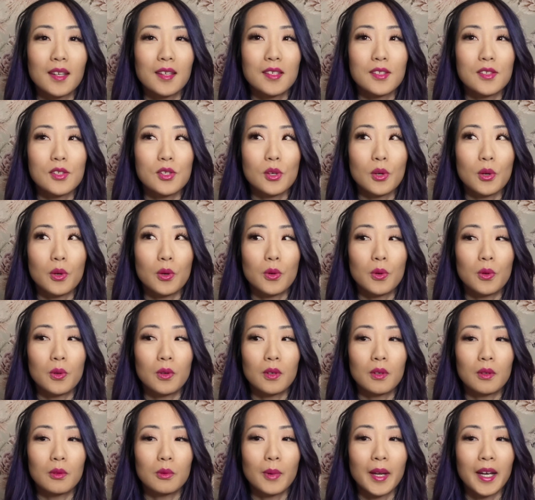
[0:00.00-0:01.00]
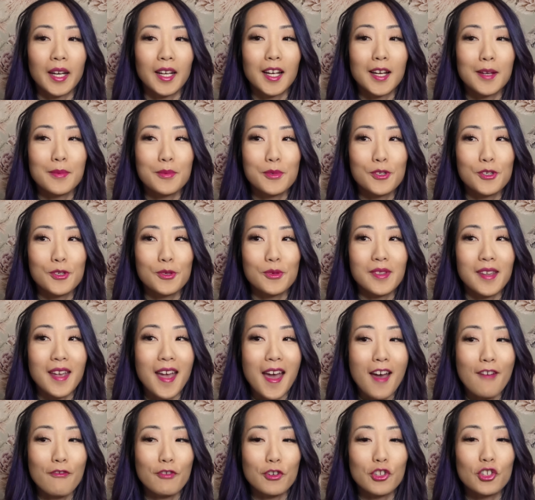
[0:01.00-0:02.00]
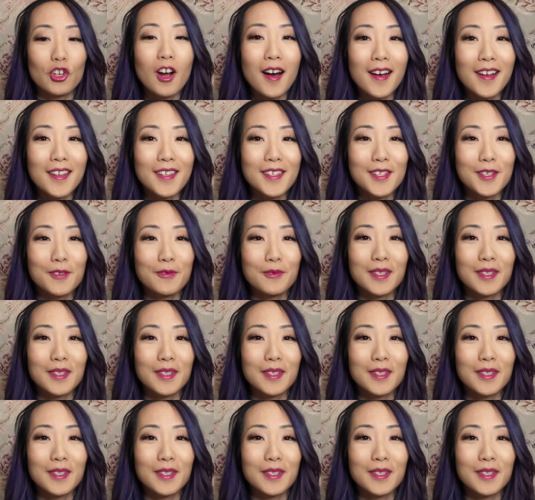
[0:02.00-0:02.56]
So when it comes to the average cost,